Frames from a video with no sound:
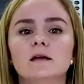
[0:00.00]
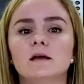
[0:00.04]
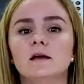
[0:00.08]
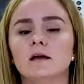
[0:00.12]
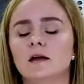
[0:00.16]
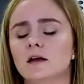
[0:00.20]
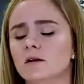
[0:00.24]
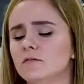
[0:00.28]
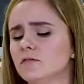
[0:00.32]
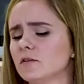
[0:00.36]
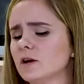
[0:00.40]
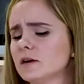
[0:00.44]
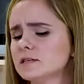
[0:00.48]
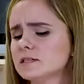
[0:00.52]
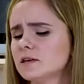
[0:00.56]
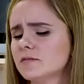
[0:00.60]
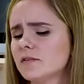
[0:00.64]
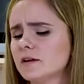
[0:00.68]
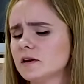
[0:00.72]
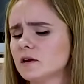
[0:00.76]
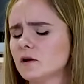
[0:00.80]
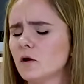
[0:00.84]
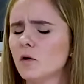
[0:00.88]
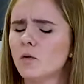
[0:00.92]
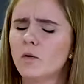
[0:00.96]
If you guys have
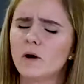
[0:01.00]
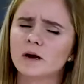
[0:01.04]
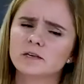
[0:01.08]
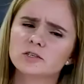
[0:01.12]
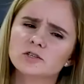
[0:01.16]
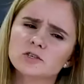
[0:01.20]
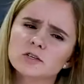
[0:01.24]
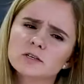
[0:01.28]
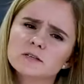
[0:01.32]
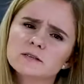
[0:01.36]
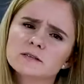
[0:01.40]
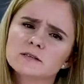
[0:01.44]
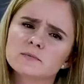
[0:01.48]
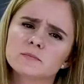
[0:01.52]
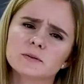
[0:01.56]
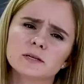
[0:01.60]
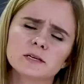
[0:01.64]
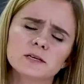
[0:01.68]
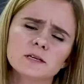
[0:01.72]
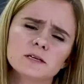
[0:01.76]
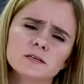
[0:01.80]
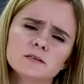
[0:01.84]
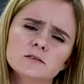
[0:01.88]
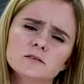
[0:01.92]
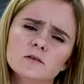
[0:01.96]
any questions,
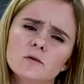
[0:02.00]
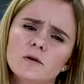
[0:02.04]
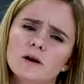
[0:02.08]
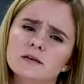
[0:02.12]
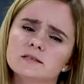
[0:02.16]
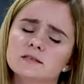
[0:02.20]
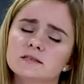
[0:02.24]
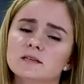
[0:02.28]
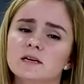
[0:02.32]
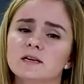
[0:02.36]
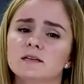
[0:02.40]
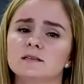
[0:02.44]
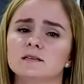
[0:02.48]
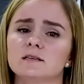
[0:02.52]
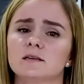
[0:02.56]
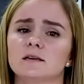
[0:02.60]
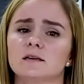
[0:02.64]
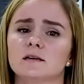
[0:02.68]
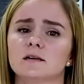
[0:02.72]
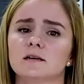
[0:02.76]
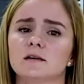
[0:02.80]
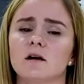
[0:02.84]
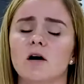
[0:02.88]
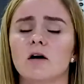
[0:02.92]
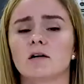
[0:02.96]
please don't hesitate
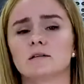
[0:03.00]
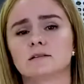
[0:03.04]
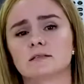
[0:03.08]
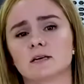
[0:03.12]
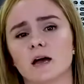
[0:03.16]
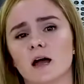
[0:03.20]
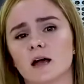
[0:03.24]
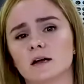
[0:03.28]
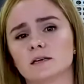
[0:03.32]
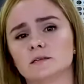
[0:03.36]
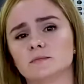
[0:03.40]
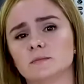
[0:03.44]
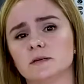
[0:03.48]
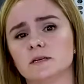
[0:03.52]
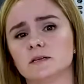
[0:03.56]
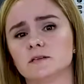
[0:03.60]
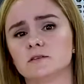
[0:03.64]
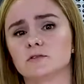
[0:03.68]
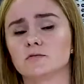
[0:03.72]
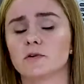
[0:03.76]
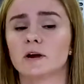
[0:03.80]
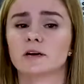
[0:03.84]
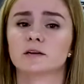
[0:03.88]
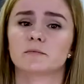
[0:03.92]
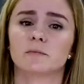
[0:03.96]
to contact me,
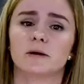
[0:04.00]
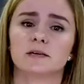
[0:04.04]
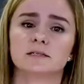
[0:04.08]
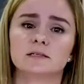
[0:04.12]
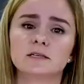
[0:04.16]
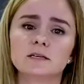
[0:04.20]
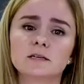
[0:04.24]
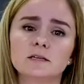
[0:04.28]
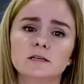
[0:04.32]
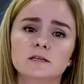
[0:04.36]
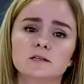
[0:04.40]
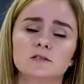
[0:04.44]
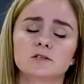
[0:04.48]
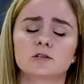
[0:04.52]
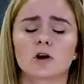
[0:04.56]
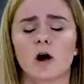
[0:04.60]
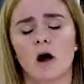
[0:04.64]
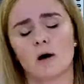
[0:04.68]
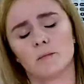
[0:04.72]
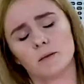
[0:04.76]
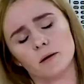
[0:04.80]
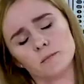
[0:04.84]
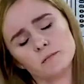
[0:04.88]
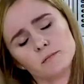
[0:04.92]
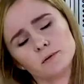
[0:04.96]
direct message,
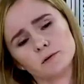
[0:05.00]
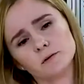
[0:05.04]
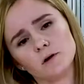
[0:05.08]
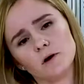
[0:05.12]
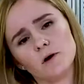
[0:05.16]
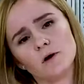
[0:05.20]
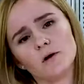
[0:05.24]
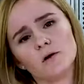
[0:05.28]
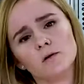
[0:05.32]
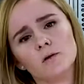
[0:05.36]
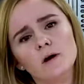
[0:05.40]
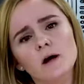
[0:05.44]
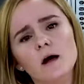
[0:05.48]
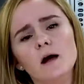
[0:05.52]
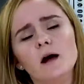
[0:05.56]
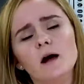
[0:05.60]
comment below.